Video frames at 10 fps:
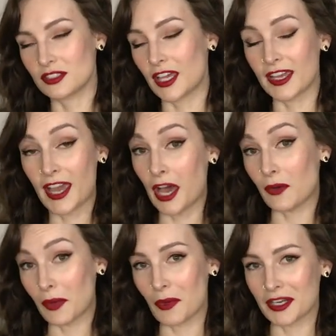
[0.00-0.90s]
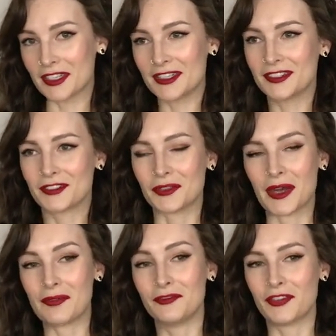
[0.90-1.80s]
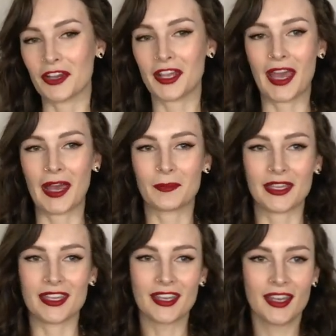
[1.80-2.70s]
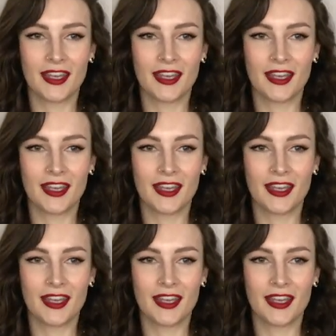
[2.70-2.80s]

like how I wanted, so I'm very happy.